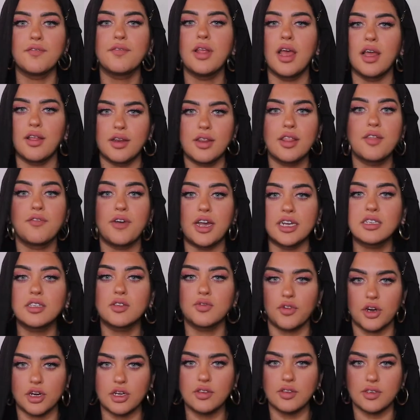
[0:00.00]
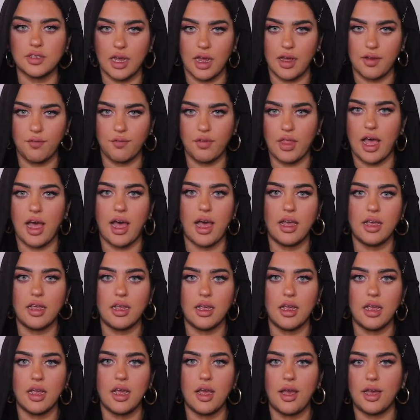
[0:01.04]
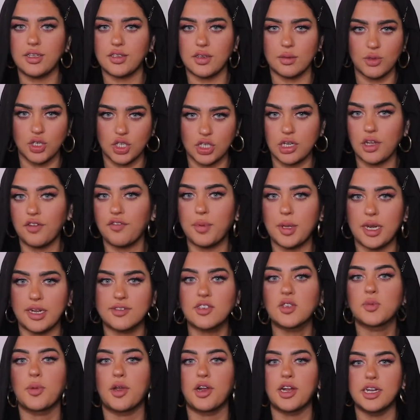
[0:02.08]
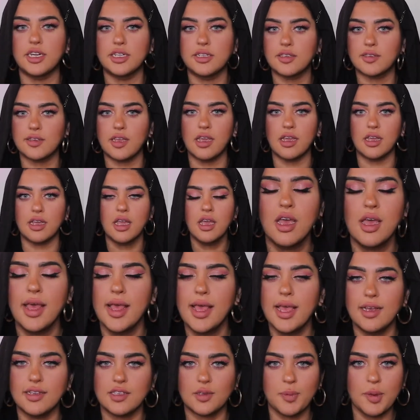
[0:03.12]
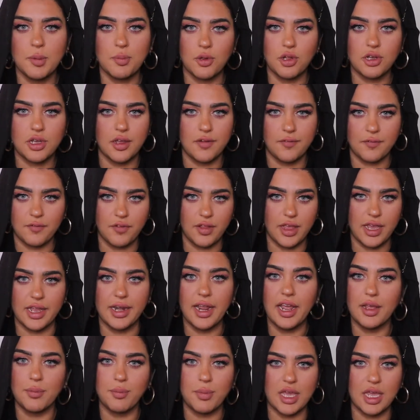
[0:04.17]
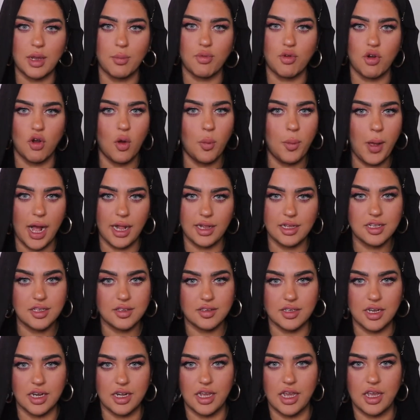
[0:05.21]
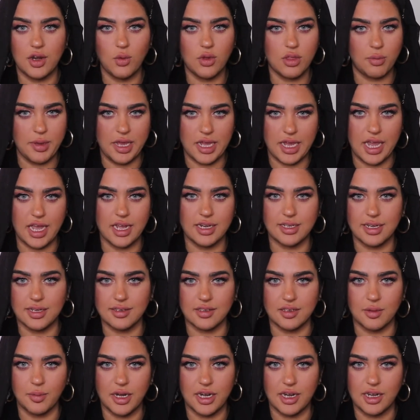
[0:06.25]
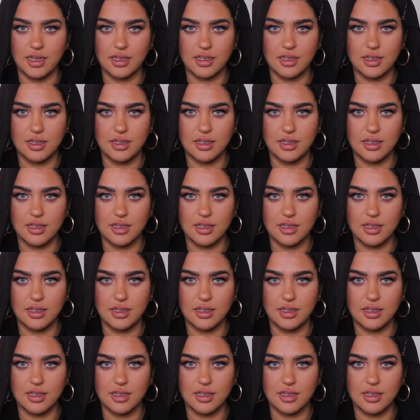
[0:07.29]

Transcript: And the vice versa of that, as I'm sure you've been experiencing, is people conflating being pro-Palestinian with being anti-Semitic.